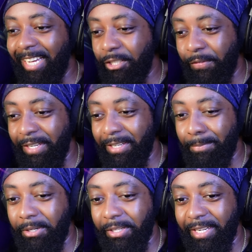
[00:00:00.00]
likes feet,
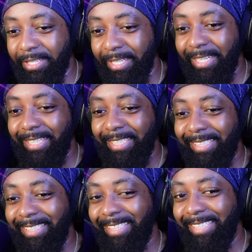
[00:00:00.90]
bald head. All right, so
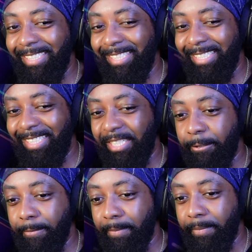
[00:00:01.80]
probably. All right, so
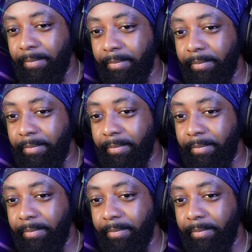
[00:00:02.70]
probably.